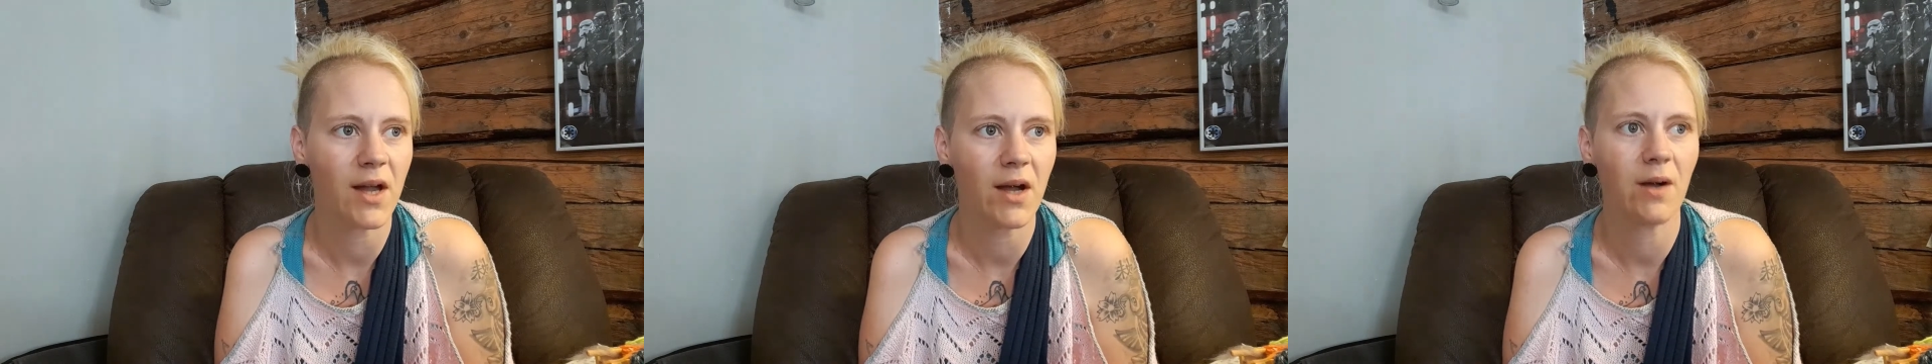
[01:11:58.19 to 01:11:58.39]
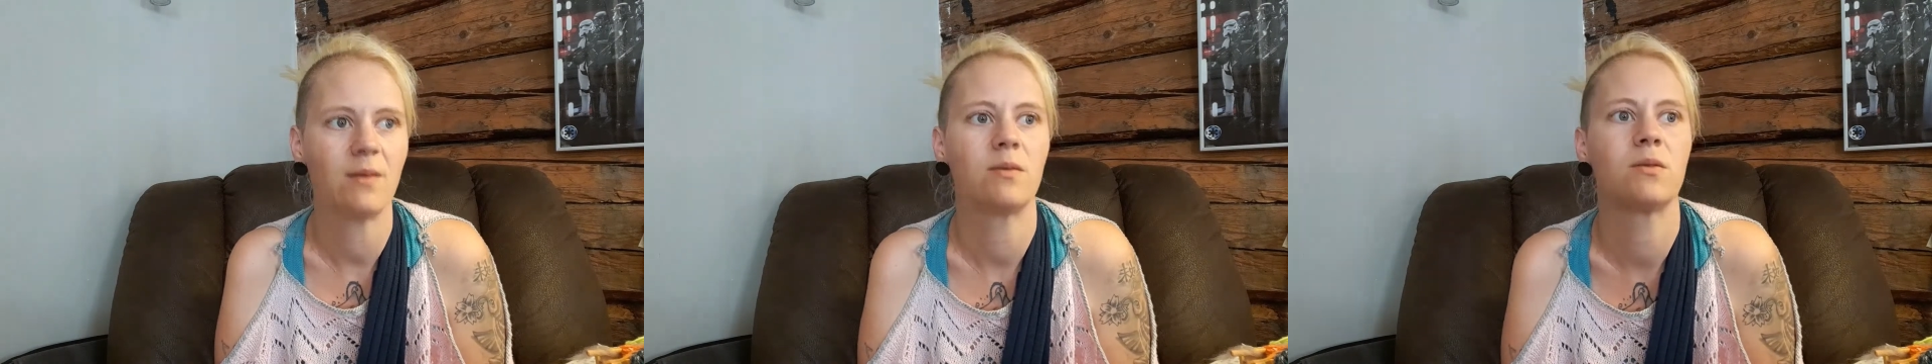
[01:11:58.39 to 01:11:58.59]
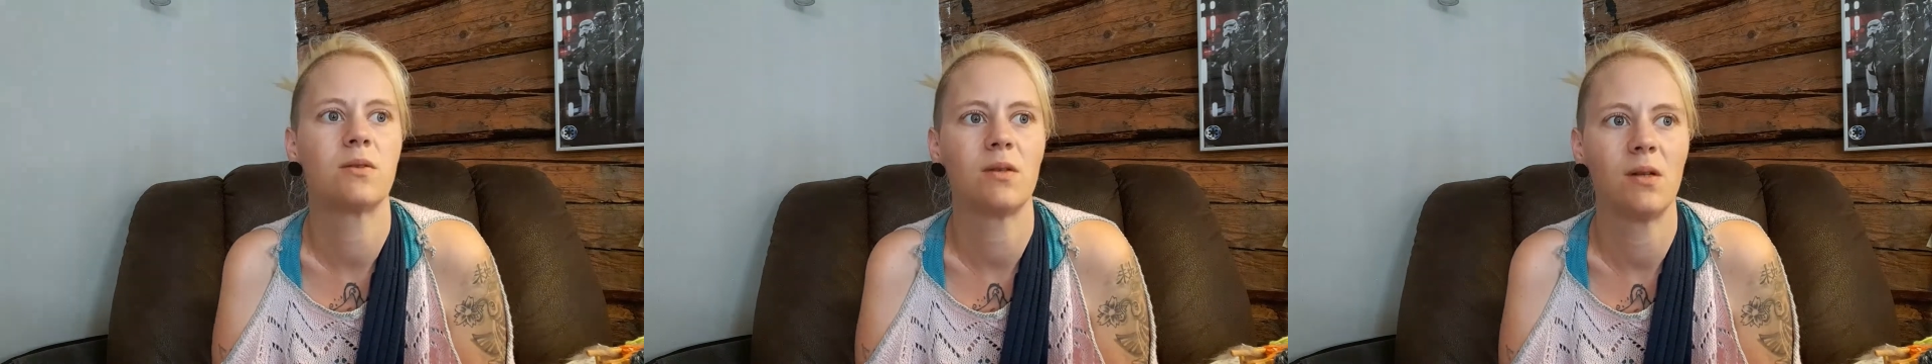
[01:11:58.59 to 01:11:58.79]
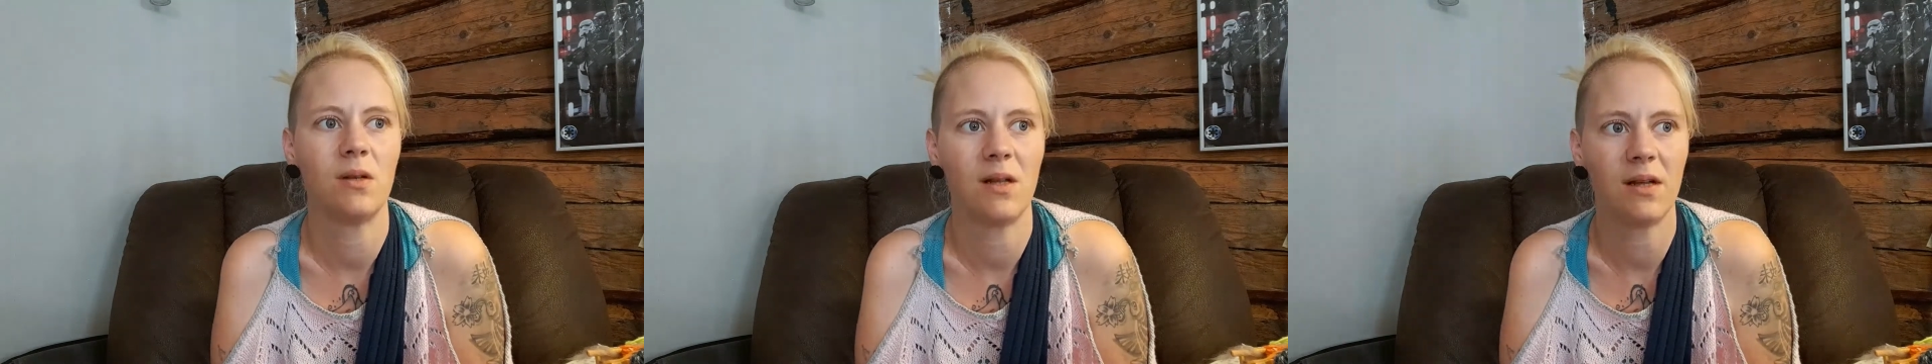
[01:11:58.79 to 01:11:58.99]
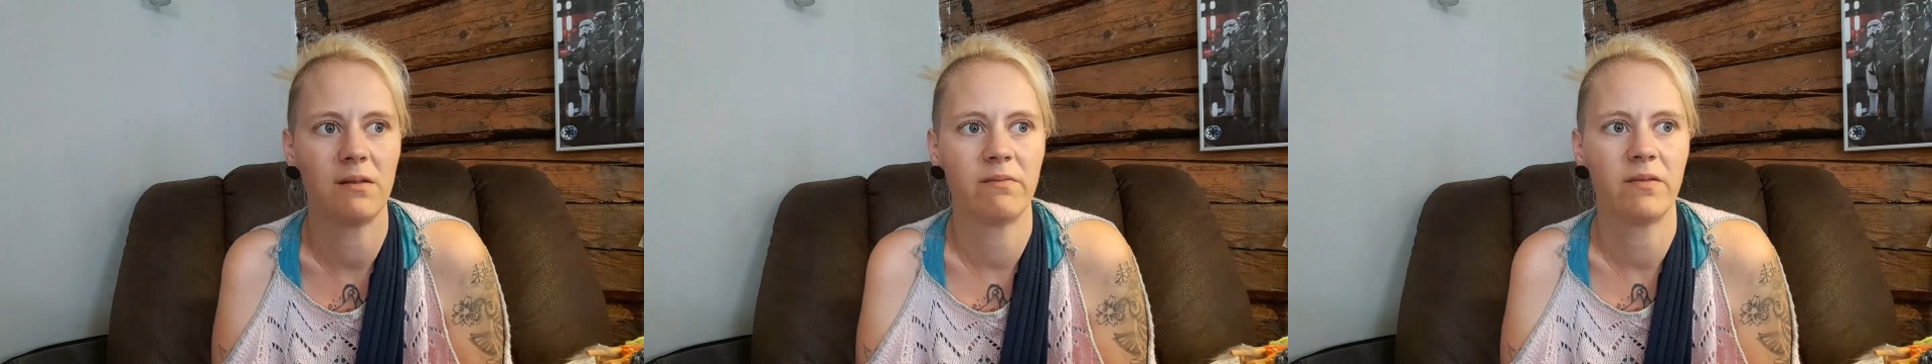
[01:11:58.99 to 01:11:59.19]
how to
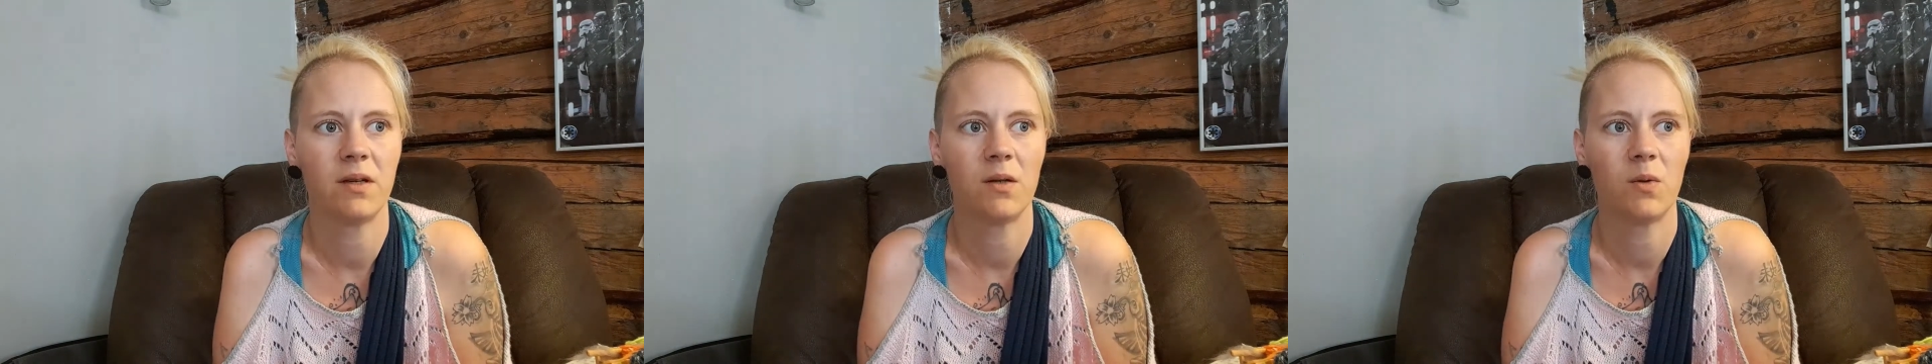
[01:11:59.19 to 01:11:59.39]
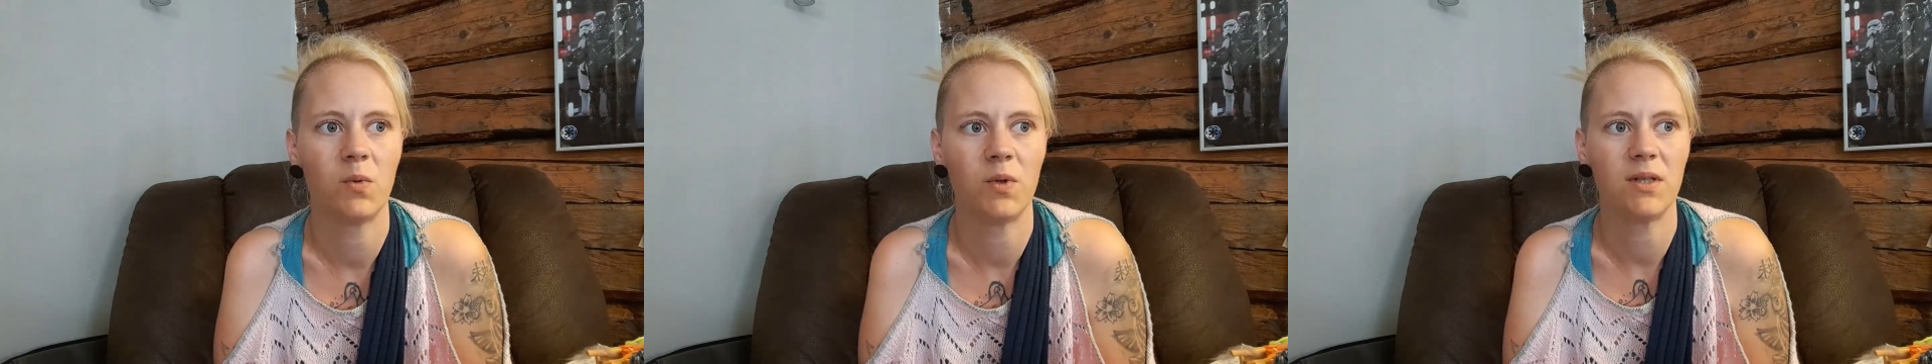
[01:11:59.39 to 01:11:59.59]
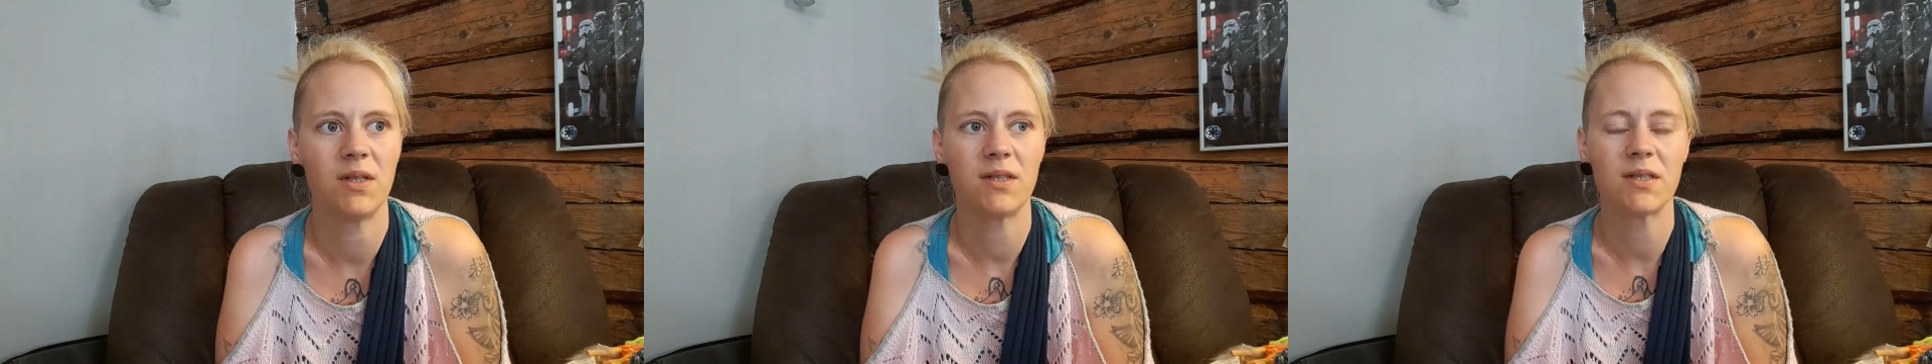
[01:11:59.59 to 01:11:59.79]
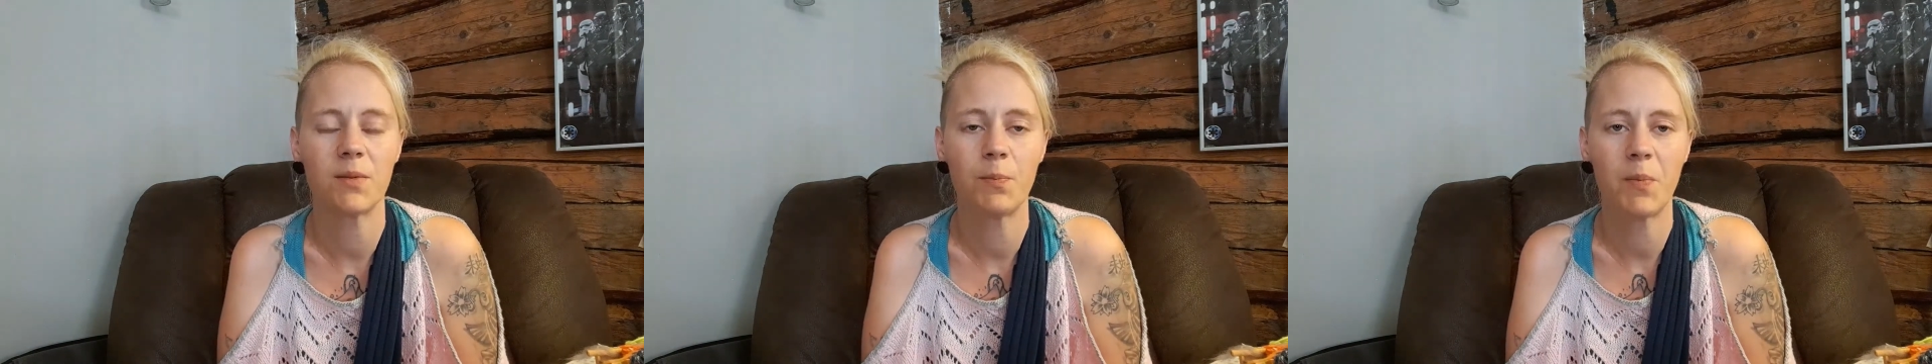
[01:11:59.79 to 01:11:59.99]
live with this